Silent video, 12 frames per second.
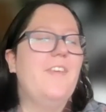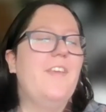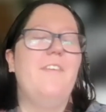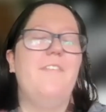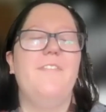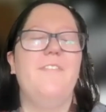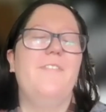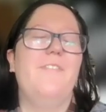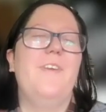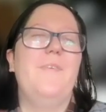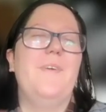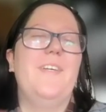If
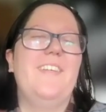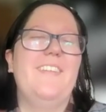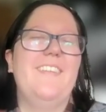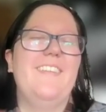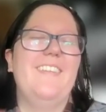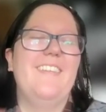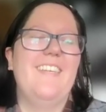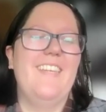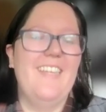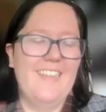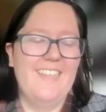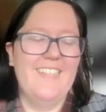we will,
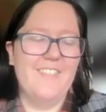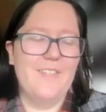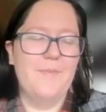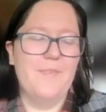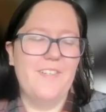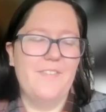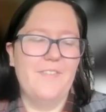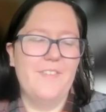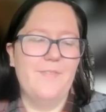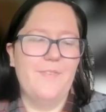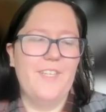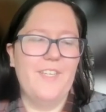in the description of
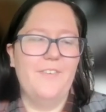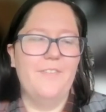this video,